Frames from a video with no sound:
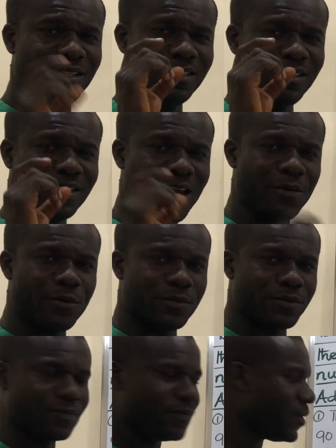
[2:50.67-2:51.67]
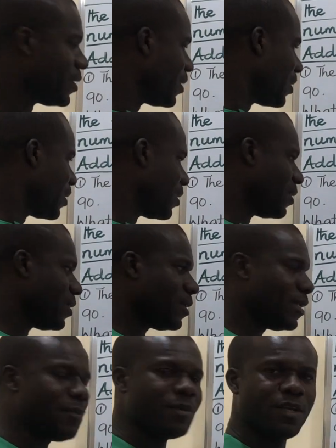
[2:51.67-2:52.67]
0.
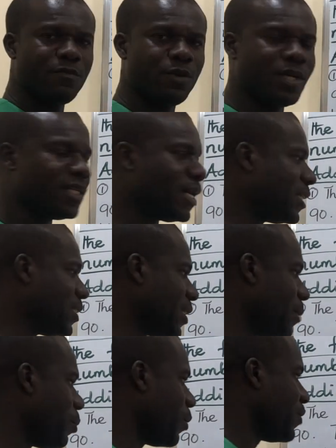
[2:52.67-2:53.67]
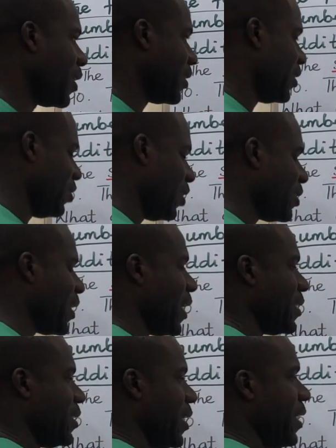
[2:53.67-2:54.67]
Let me give you an example of that. It's just
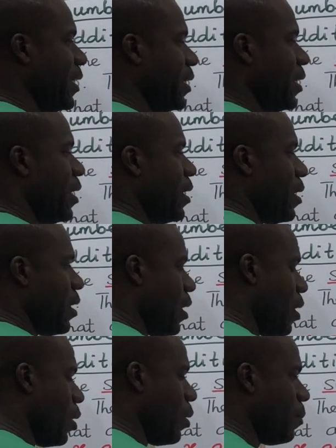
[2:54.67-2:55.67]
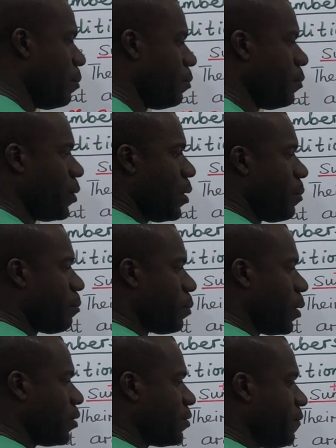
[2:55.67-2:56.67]
like saying
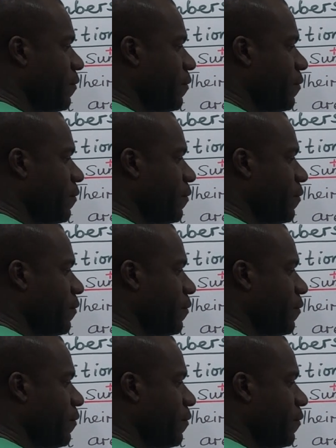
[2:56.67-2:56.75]
plus